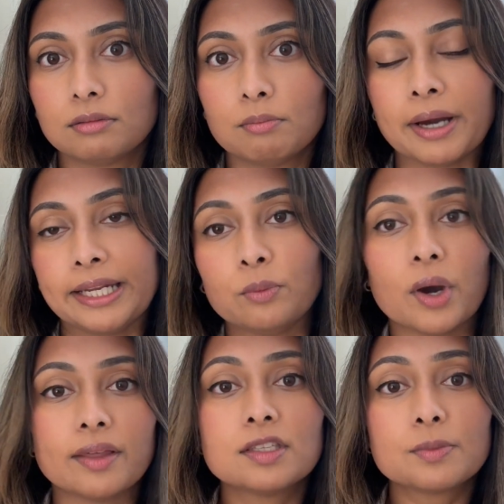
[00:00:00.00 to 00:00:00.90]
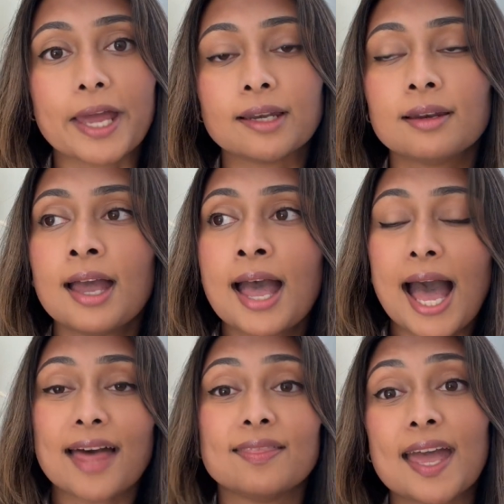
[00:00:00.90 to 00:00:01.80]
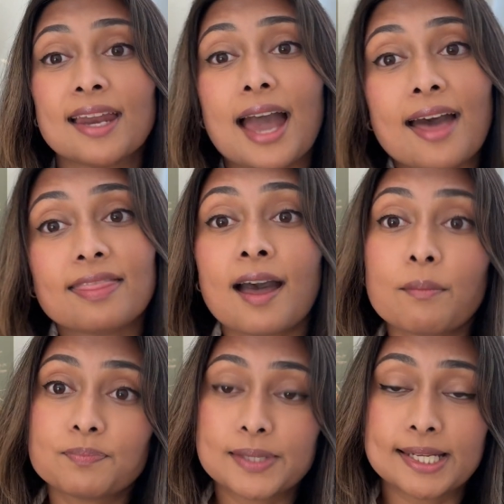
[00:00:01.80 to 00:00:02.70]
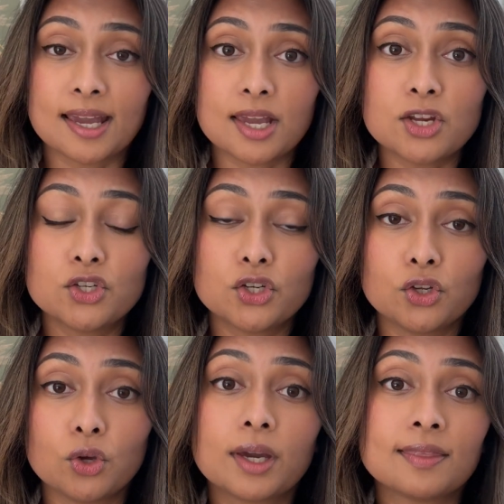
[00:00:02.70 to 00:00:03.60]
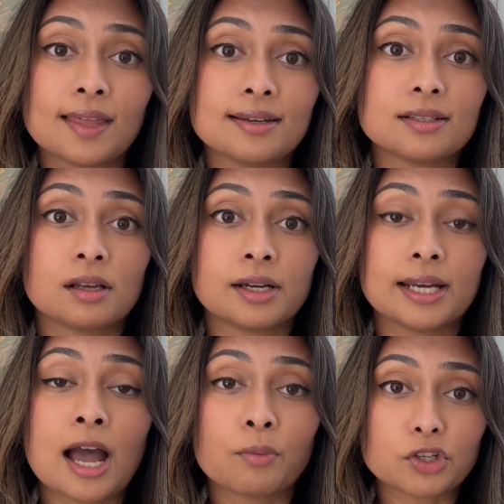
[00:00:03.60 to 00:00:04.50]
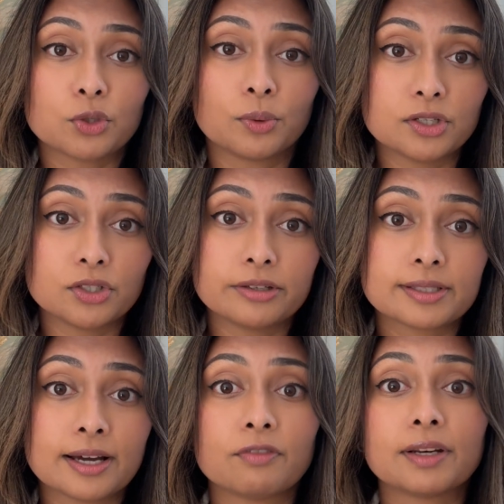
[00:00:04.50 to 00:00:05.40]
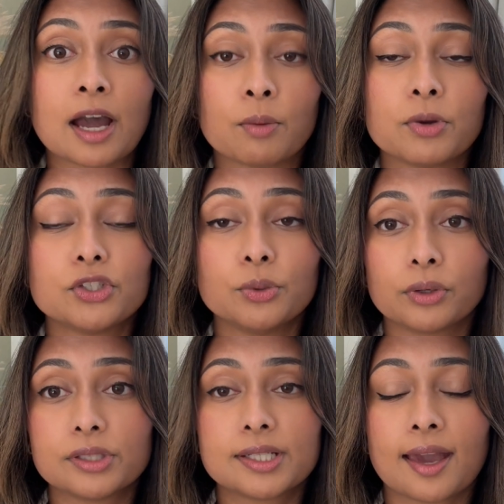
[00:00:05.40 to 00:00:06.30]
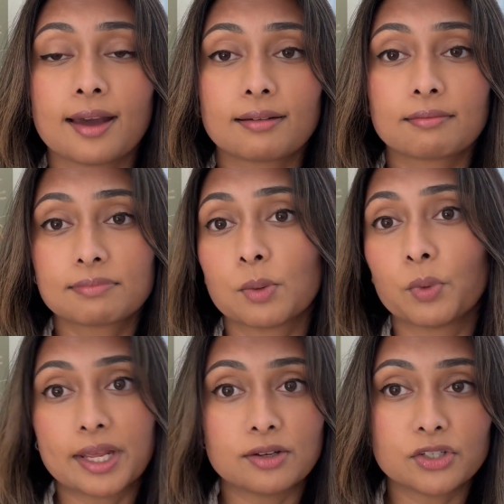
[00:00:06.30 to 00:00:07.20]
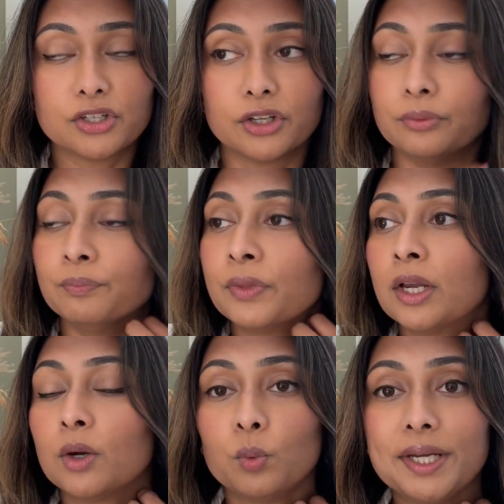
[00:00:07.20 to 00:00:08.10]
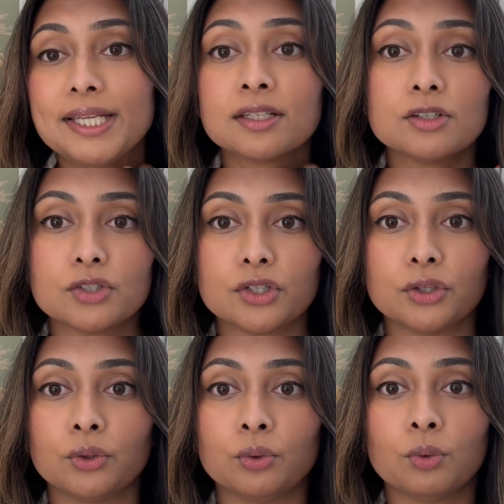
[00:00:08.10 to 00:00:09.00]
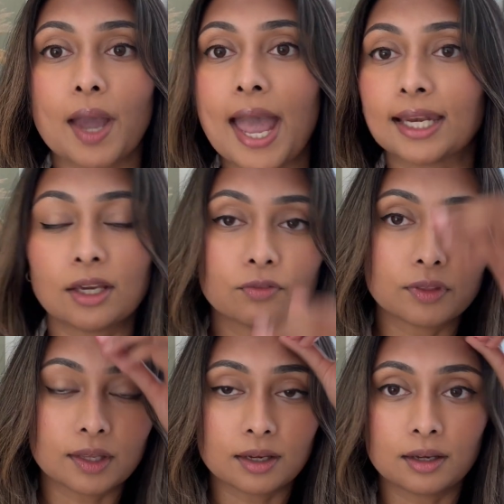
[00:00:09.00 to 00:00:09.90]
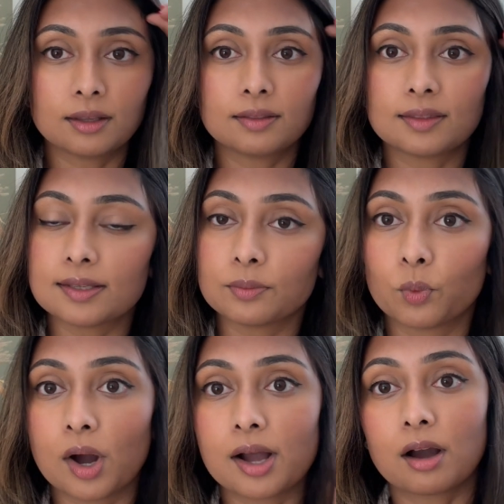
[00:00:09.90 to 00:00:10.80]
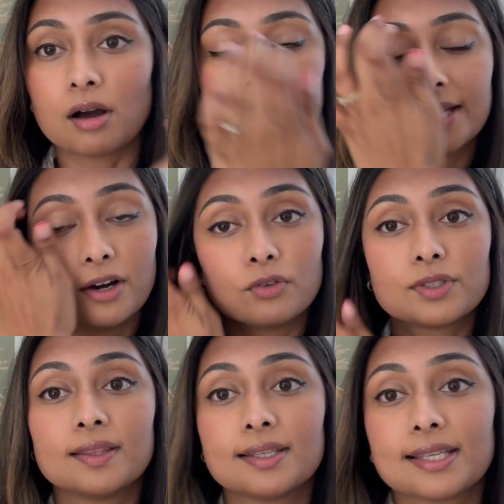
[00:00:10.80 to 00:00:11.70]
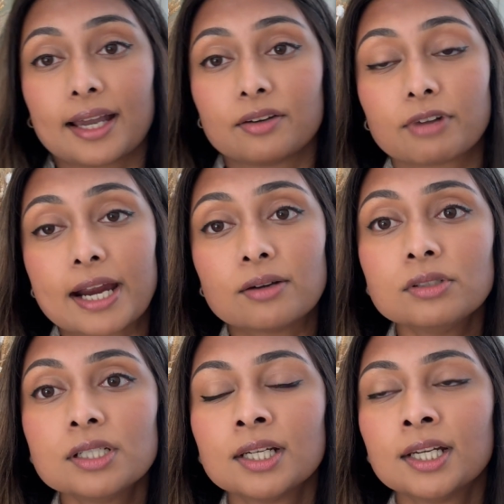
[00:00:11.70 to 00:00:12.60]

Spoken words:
money worth spent. And then at that stage, you can then decide how much you want to do yourself and how much you want to get someone in to do. We didn't do any of the work ourselves in the second round.